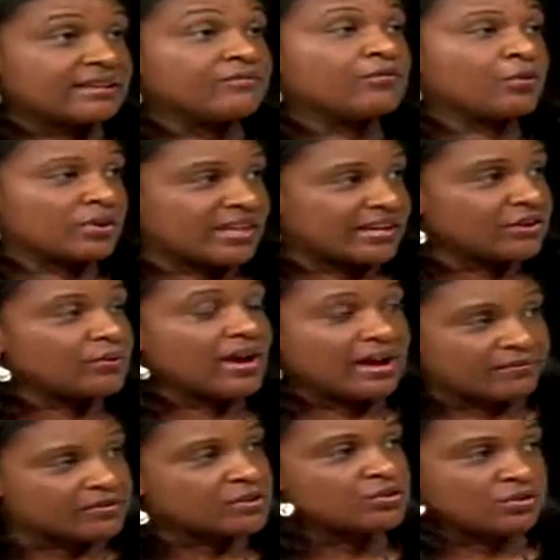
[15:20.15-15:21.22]
And for that, you
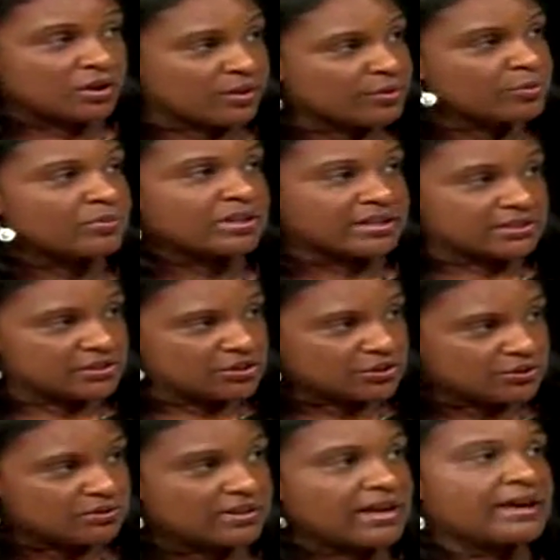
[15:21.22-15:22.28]
have to draw their blood to
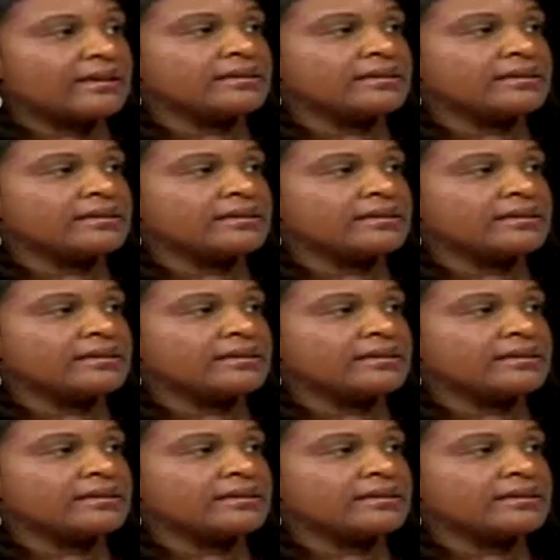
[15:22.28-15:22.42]
do that.